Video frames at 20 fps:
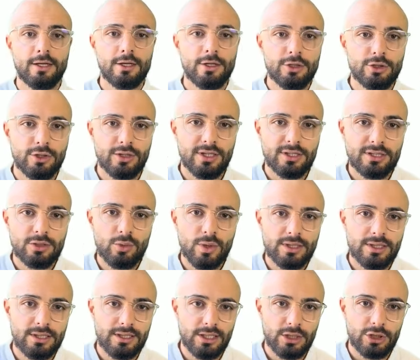So this is what the
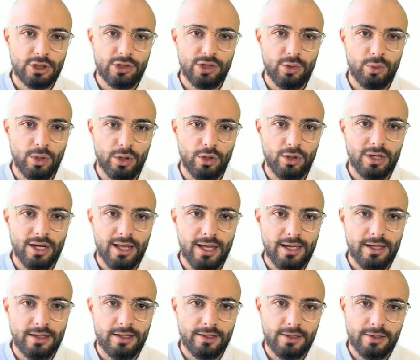dictionary would look
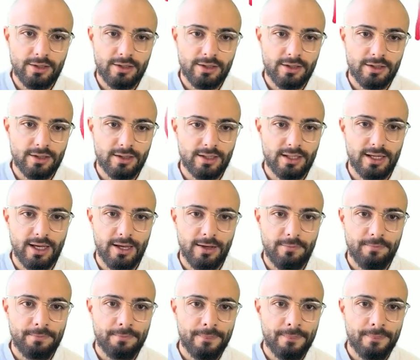like. Okay.